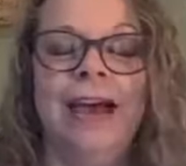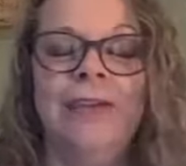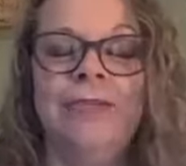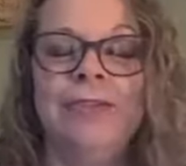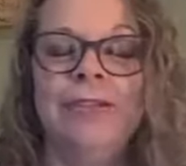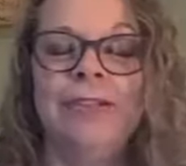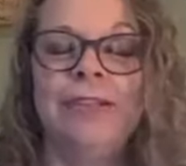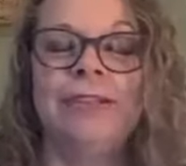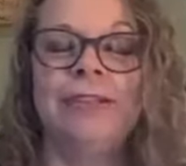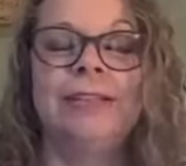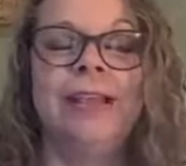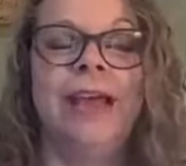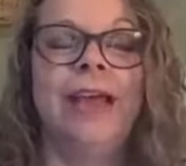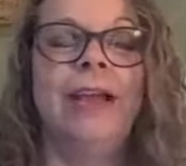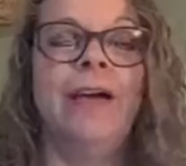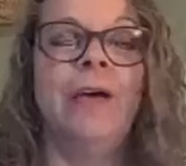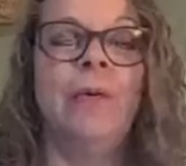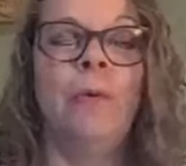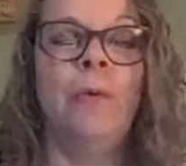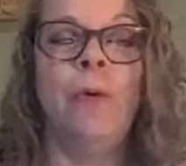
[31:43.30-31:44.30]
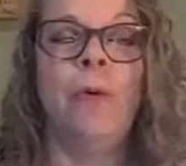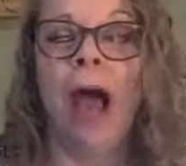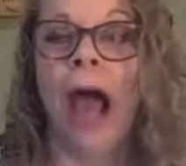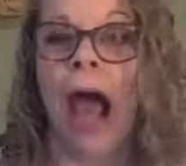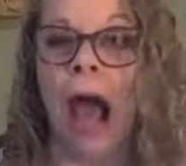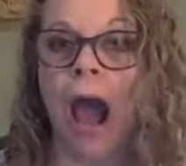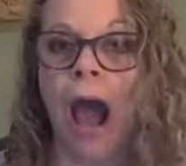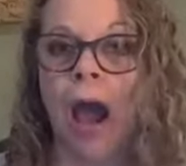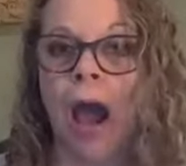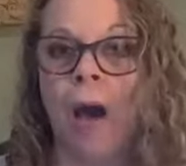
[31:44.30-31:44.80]
I was just like,
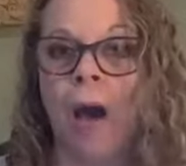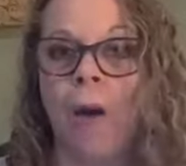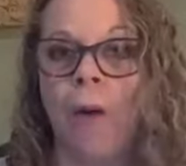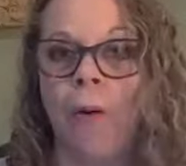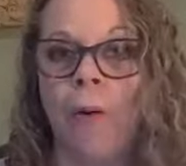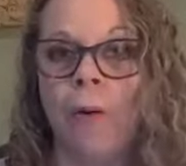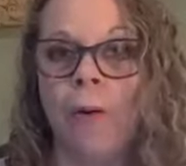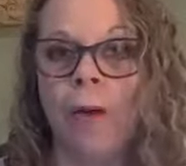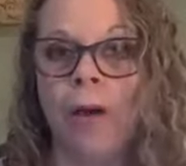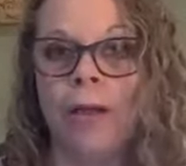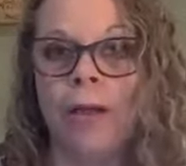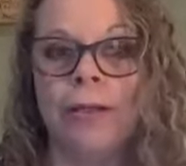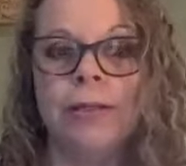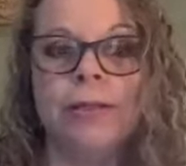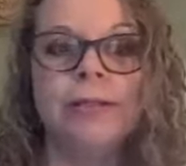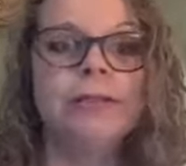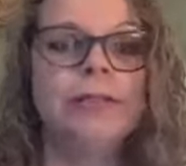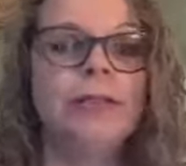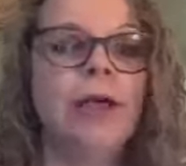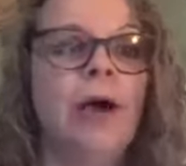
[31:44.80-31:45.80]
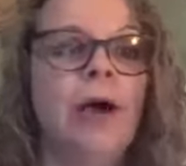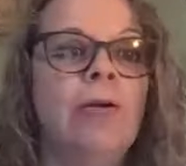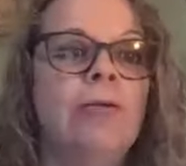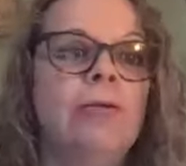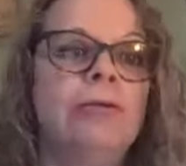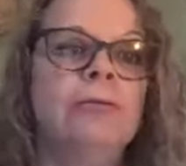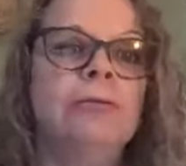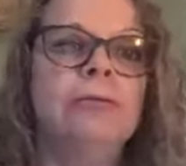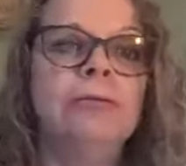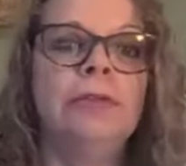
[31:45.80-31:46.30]
wow. So
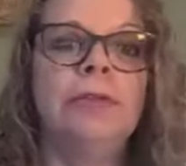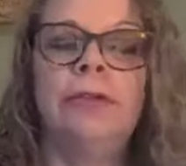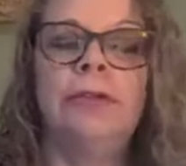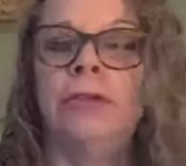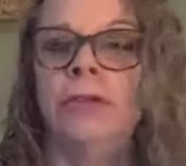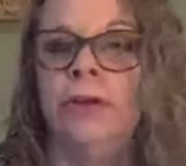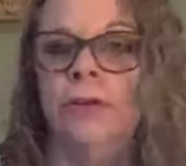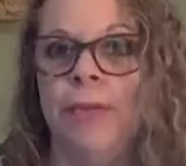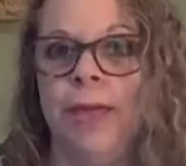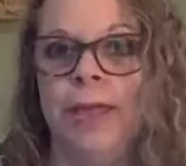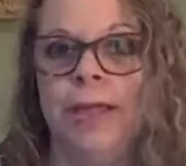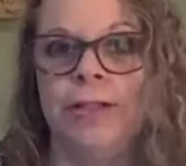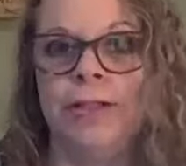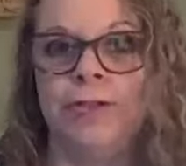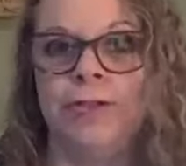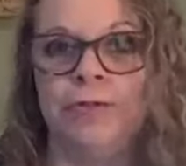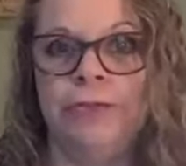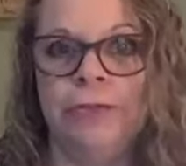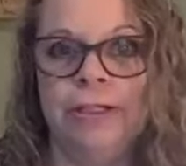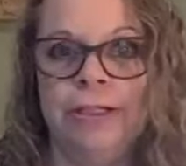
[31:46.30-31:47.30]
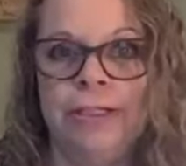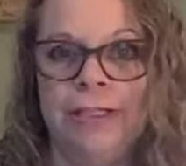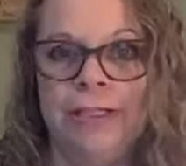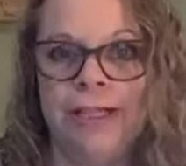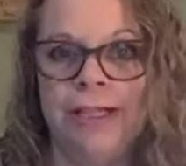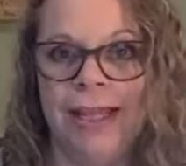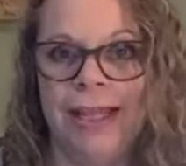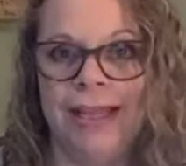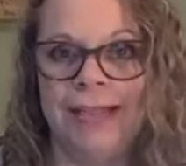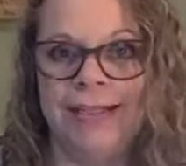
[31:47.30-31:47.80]
go make a new friend
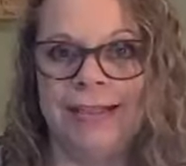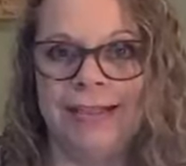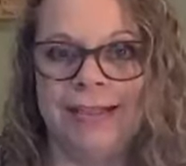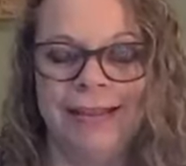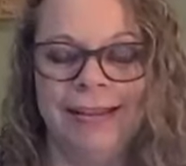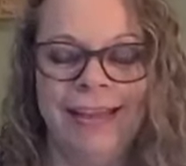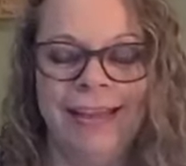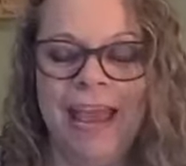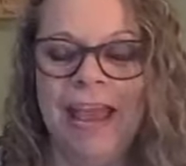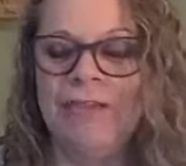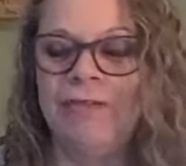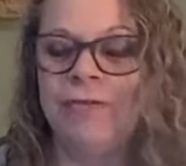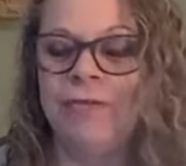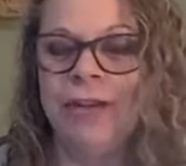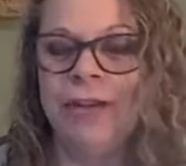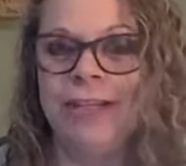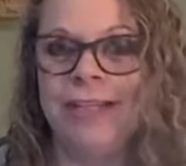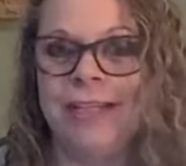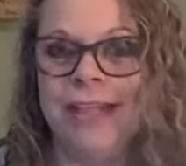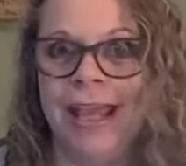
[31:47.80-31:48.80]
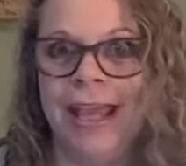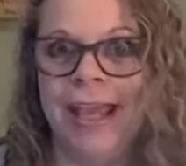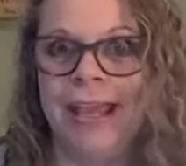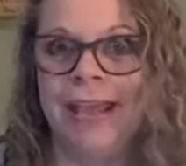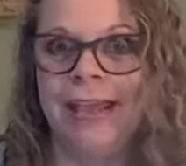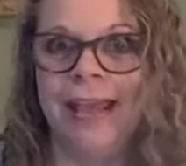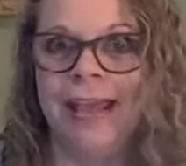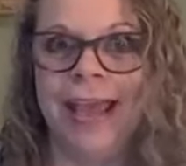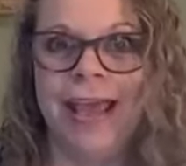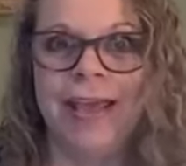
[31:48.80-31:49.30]
tonight and friend
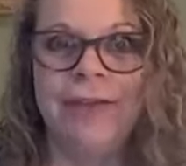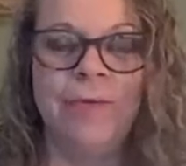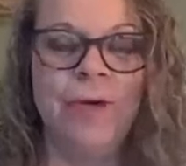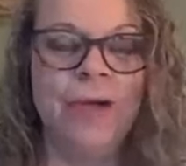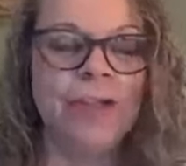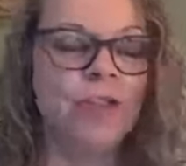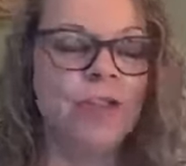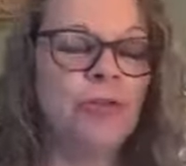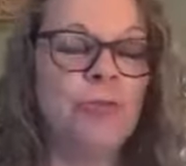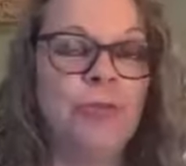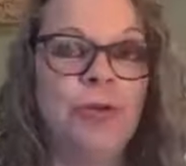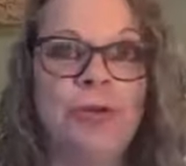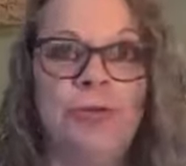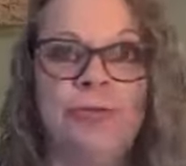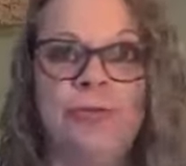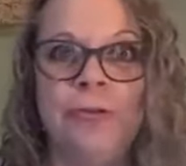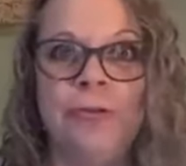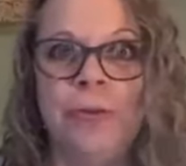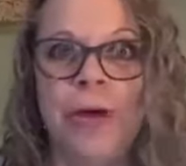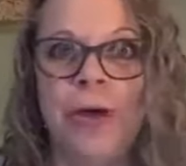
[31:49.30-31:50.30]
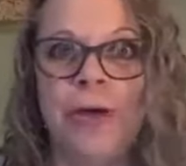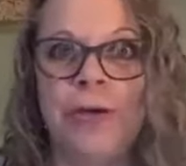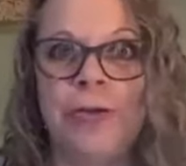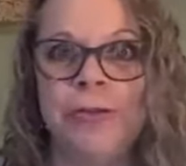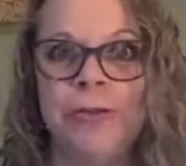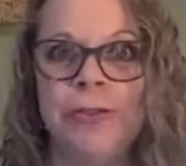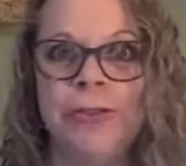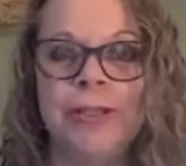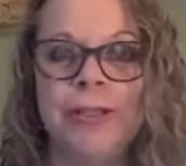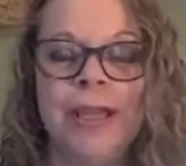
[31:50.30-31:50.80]
Day and watch her beautiful
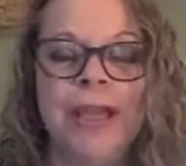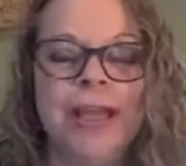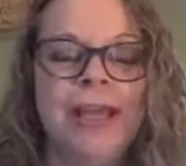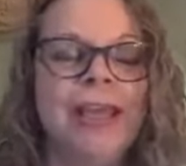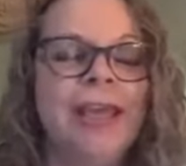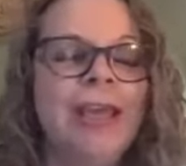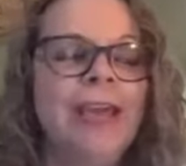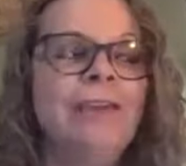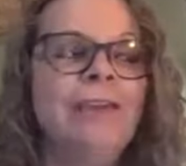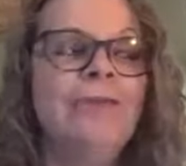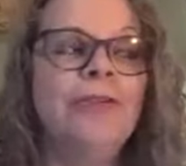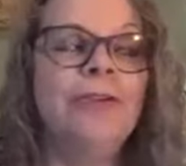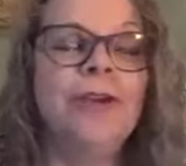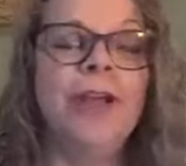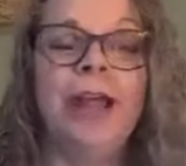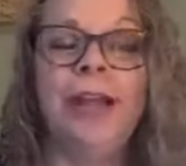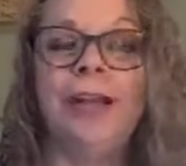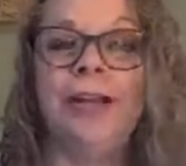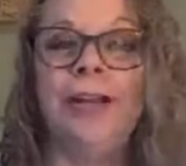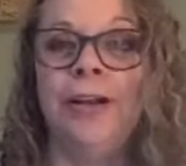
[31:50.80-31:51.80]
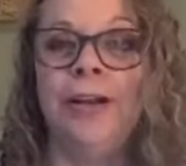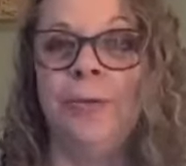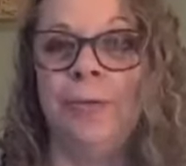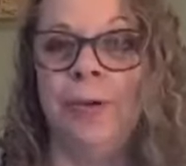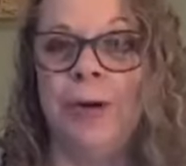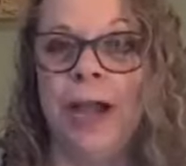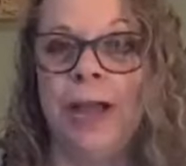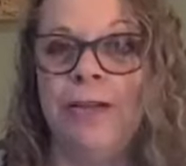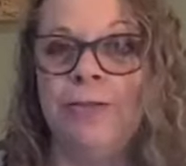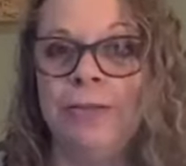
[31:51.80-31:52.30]
posts. If you're not in our
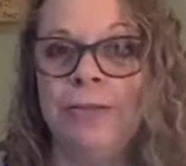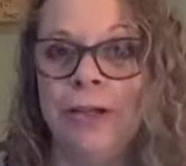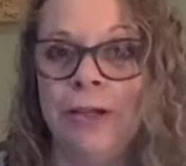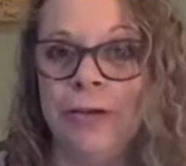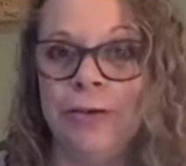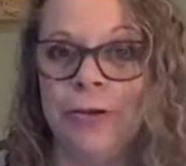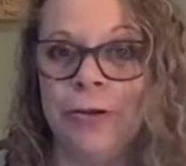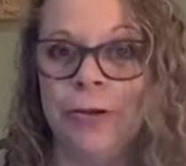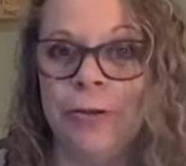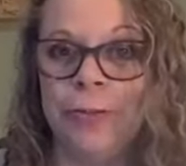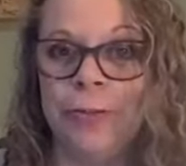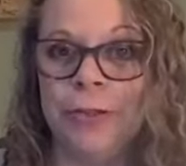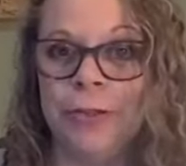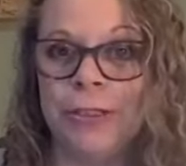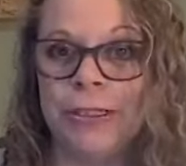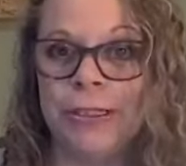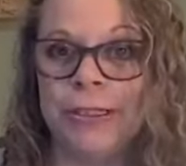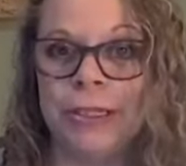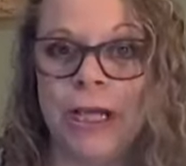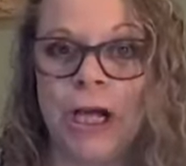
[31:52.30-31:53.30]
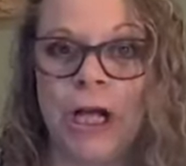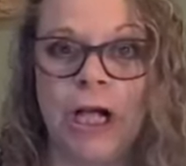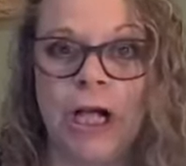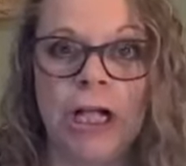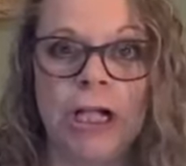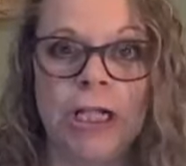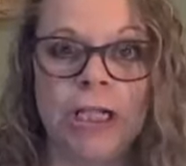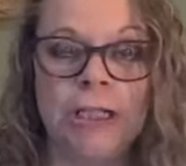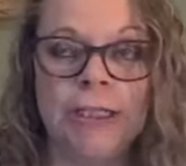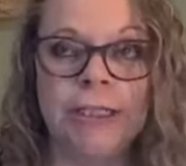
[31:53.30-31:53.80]
private group, which is
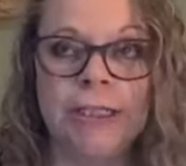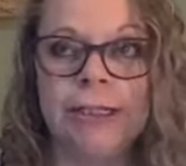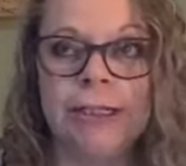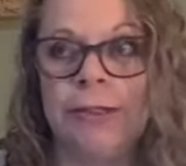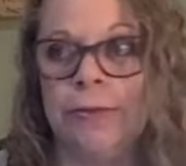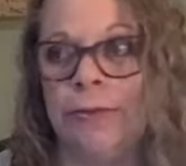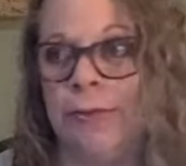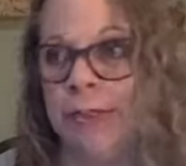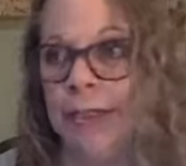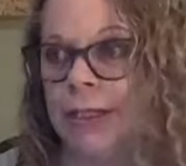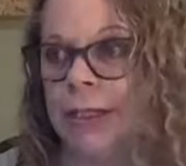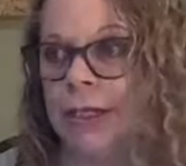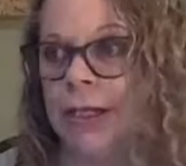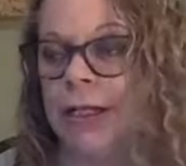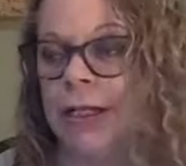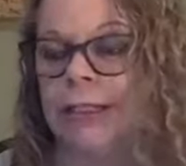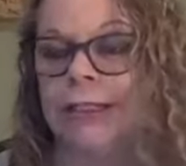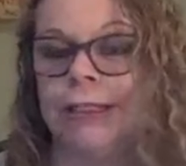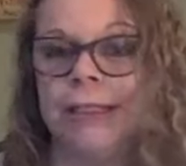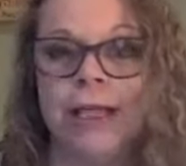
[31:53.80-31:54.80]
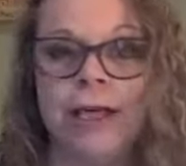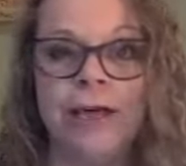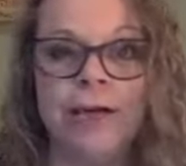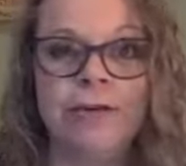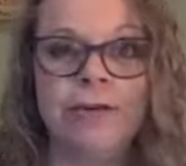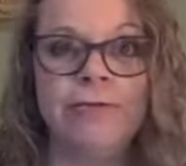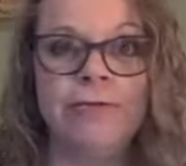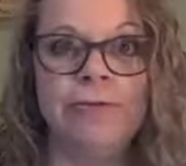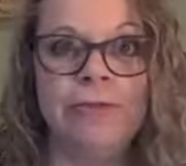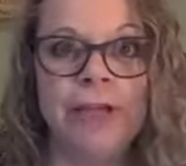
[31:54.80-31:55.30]
called, what's it called?
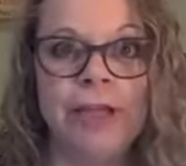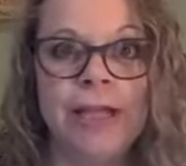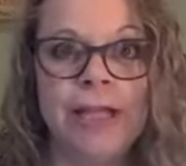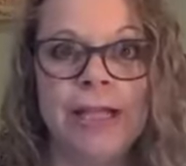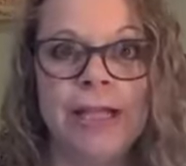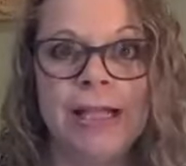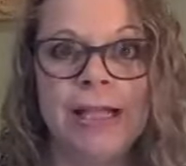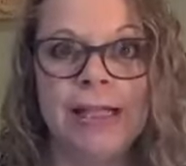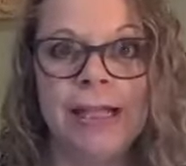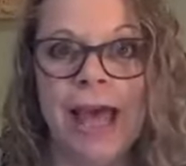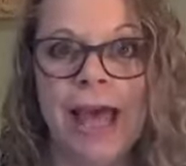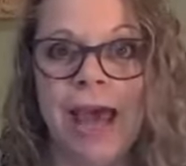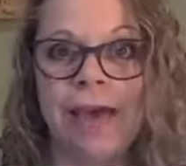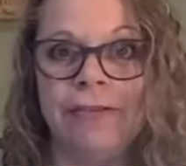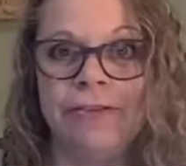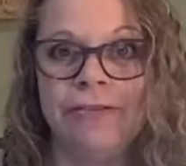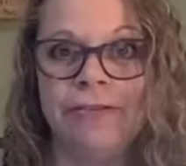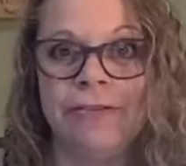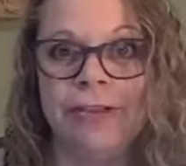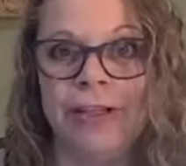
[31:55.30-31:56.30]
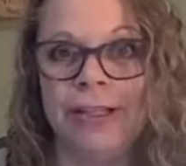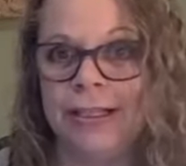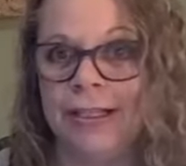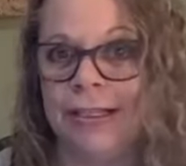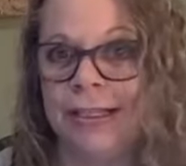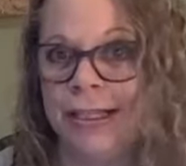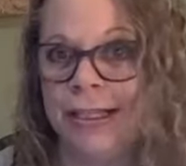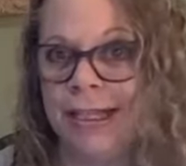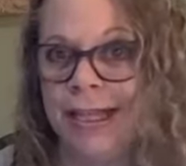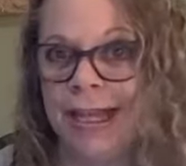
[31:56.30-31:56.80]
Love, Laugh,
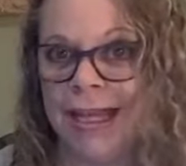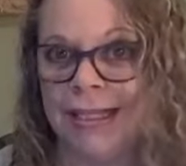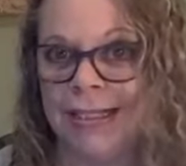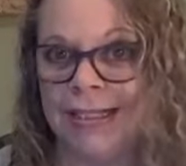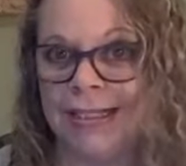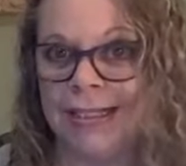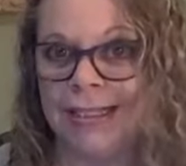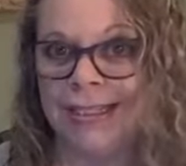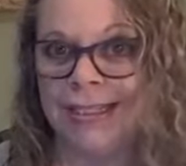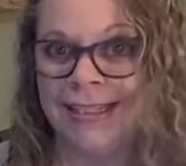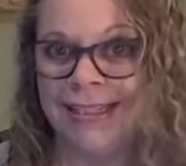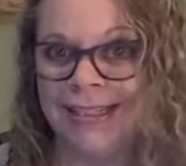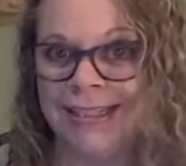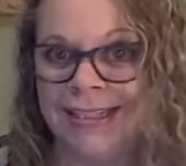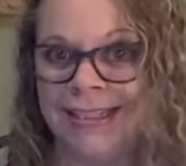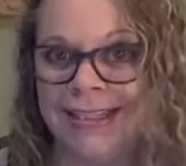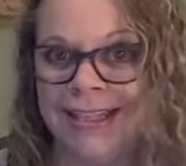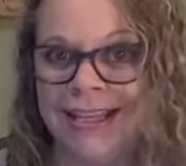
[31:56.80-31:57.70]
Connect.